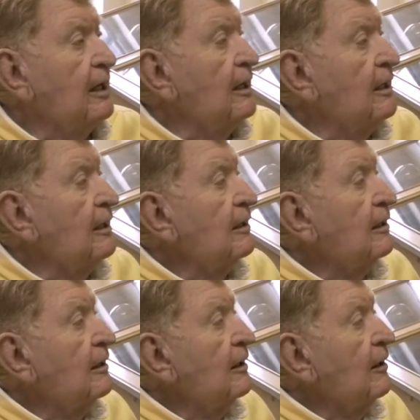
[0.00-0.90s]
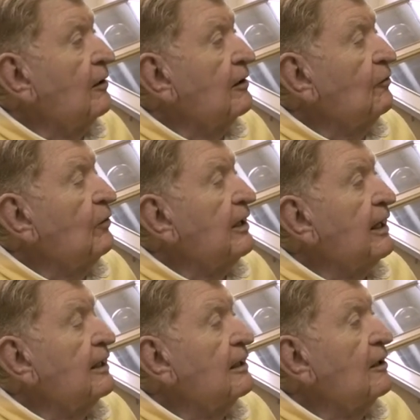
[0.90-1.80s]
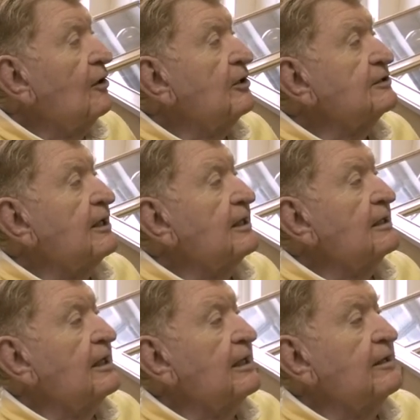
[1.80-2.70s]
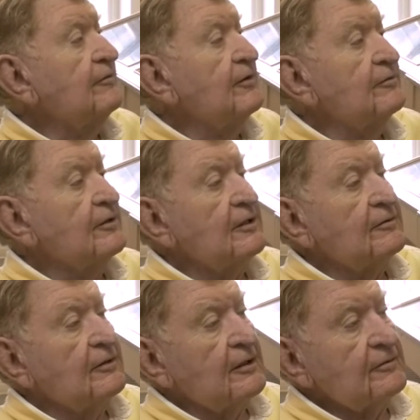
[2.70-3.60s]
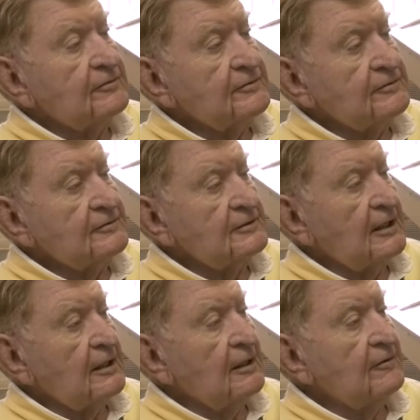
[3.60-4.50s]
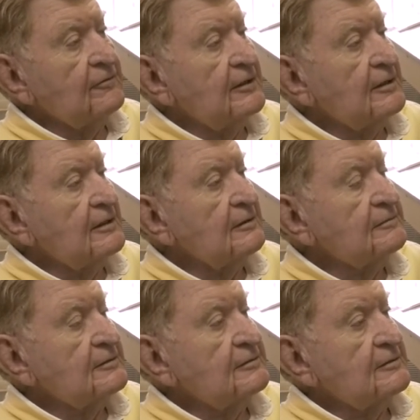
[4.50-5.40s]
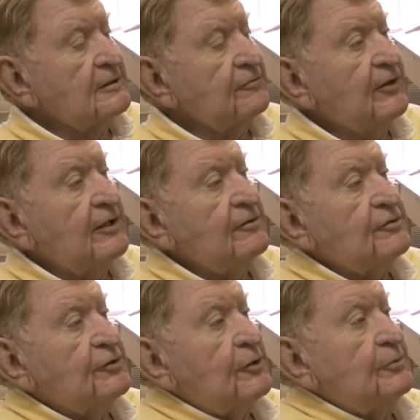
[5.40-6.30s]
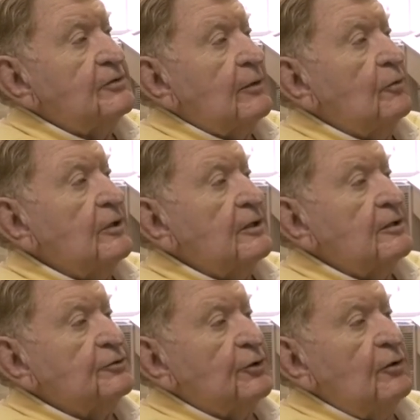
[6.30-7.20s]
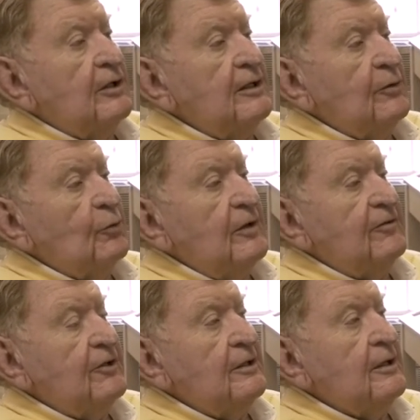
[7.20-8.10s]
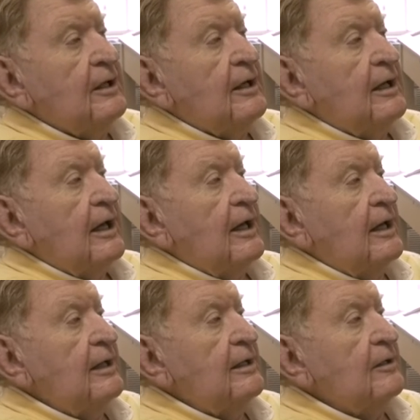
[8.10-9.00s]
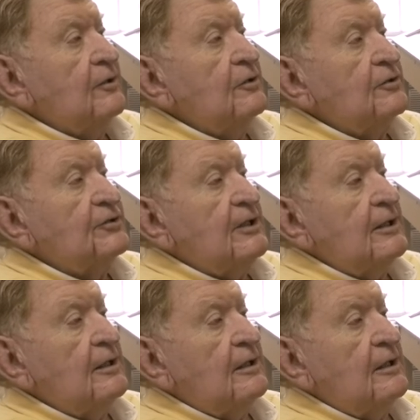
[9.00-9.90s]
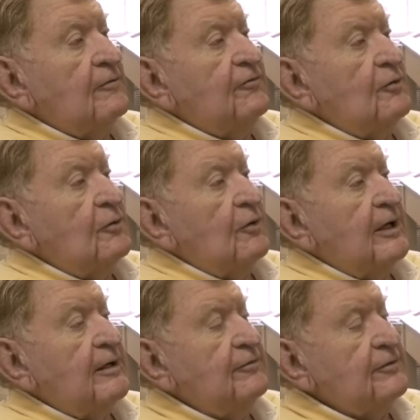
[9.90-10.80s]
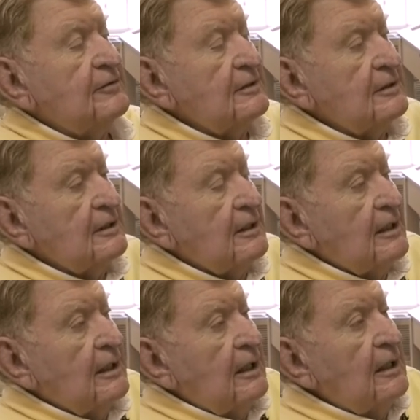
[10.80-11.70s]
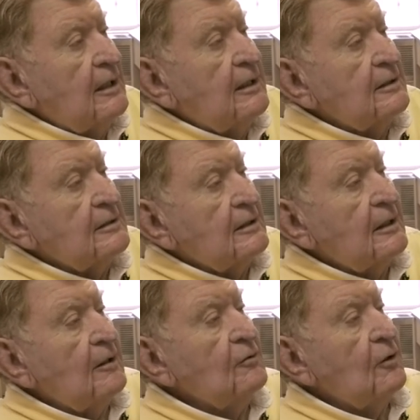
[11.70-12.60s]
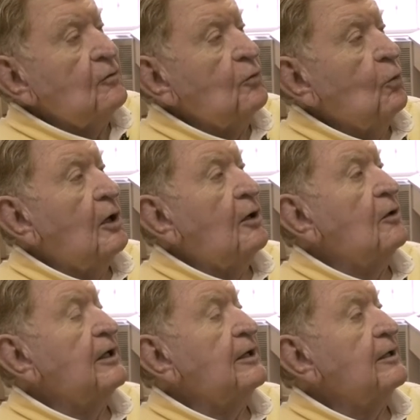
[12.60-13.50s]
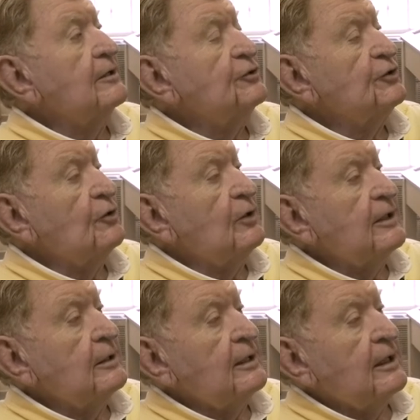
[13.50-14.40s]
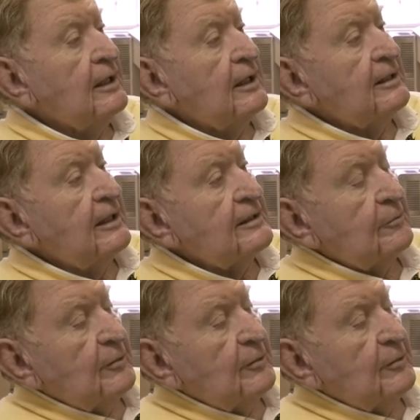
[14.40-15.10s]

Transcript: Uh, uh we had a large enclave of, of, of, of uh, Confederate troops that were controlling the river, and uh, you'll see a, a photograph on, on the wall here showing that the